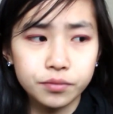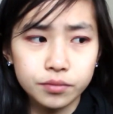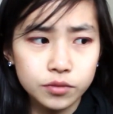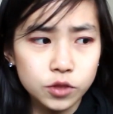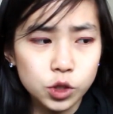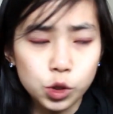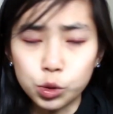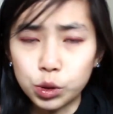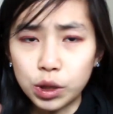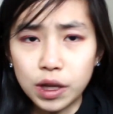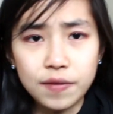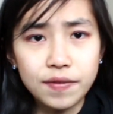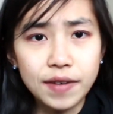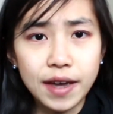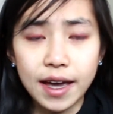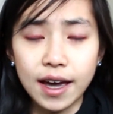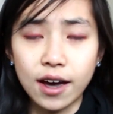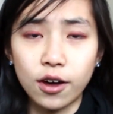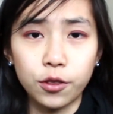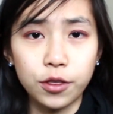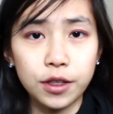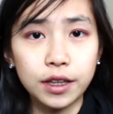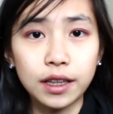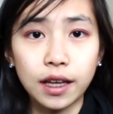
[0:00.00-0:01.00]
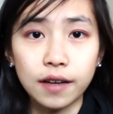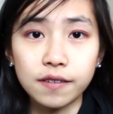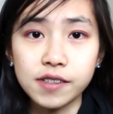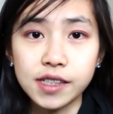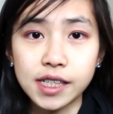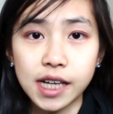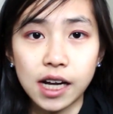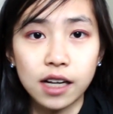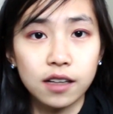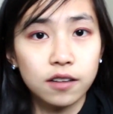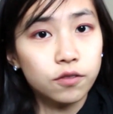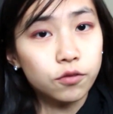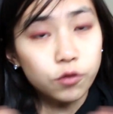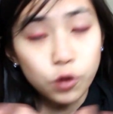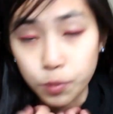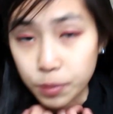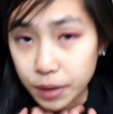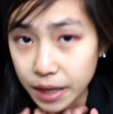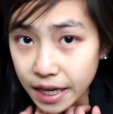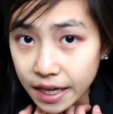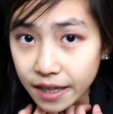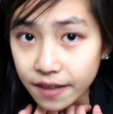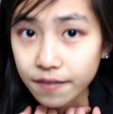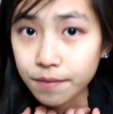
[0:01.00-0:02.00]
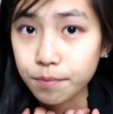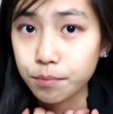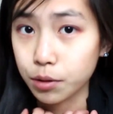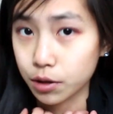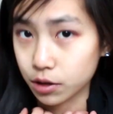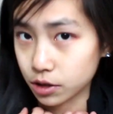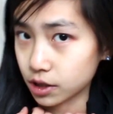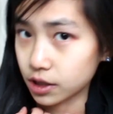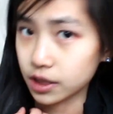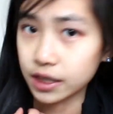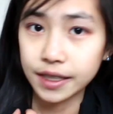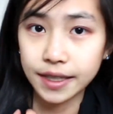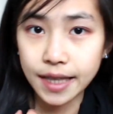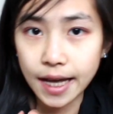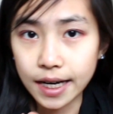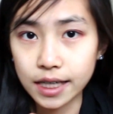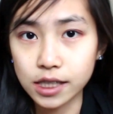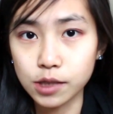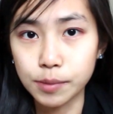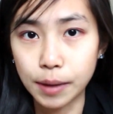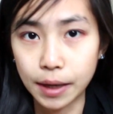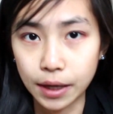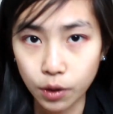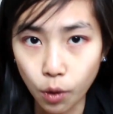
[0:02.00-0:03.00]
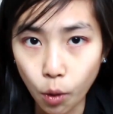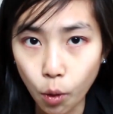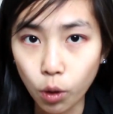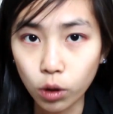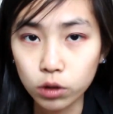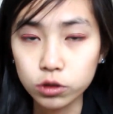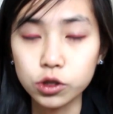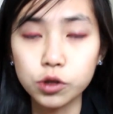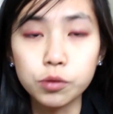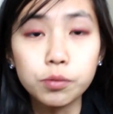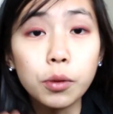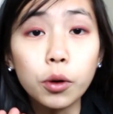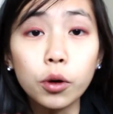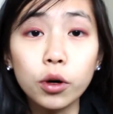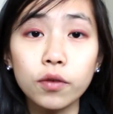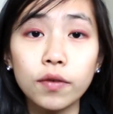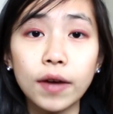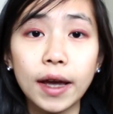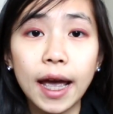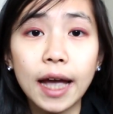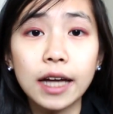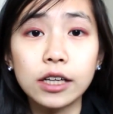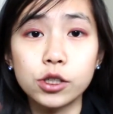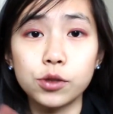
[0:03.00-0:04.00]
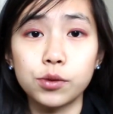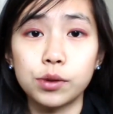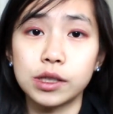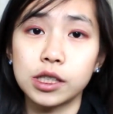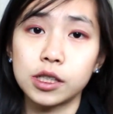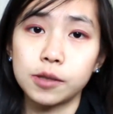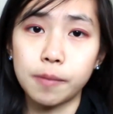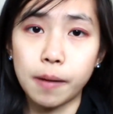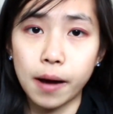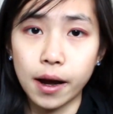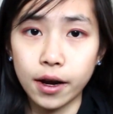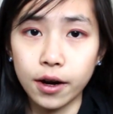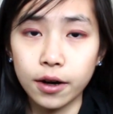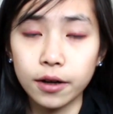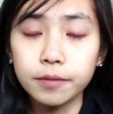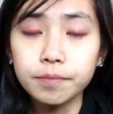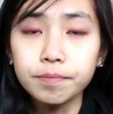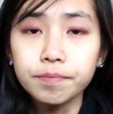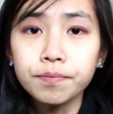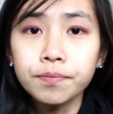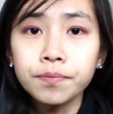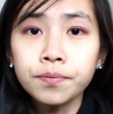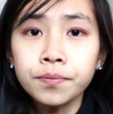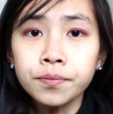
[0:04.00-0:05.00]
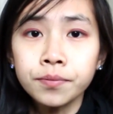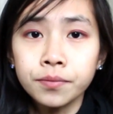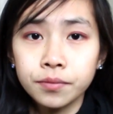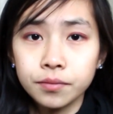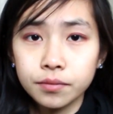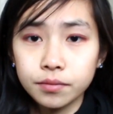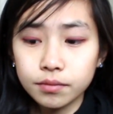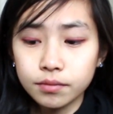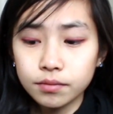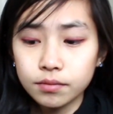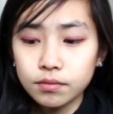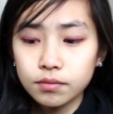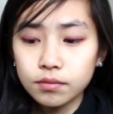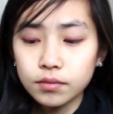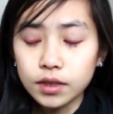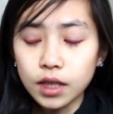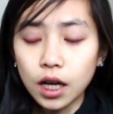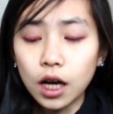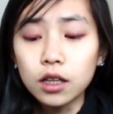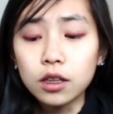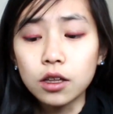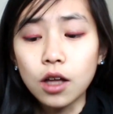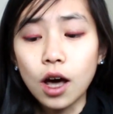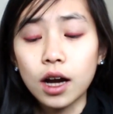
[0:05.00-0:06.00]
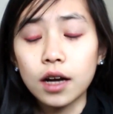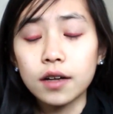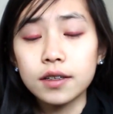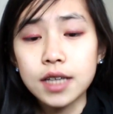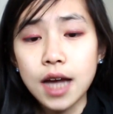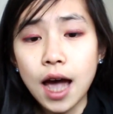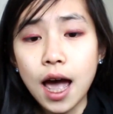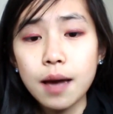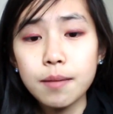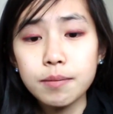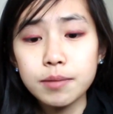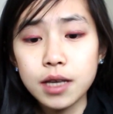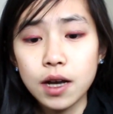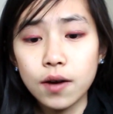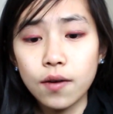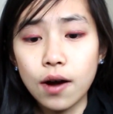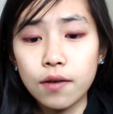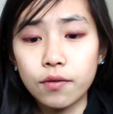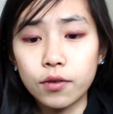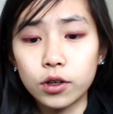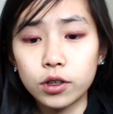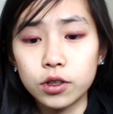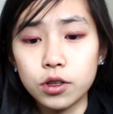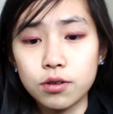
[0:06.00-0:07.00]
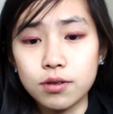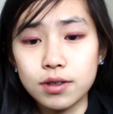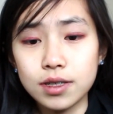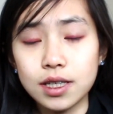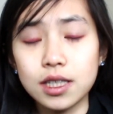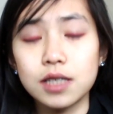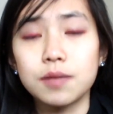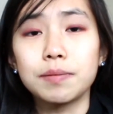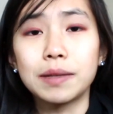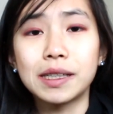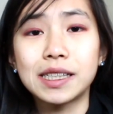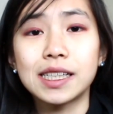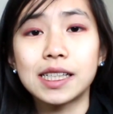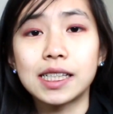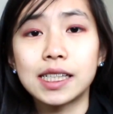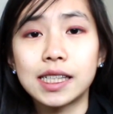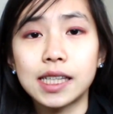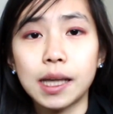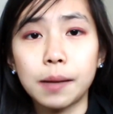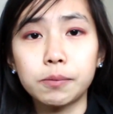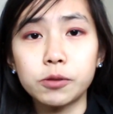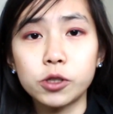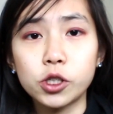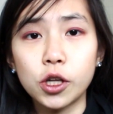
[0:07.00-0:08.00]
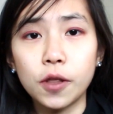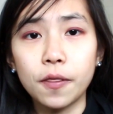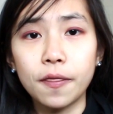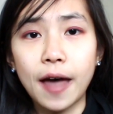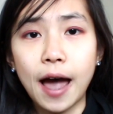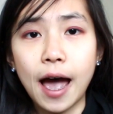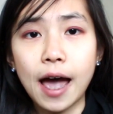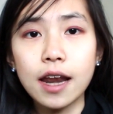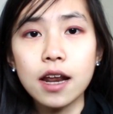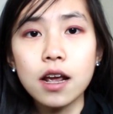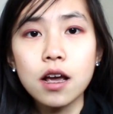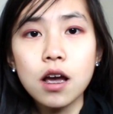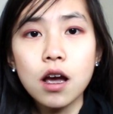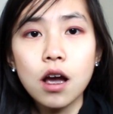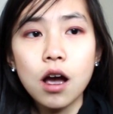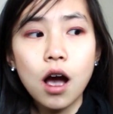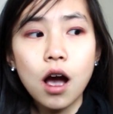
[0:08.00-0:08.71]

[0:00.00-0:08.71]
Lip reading: to live a healthy lifestyle. For me personally, that is my goal, to motivate and to inspire. A lot of times, however, there's this misconception that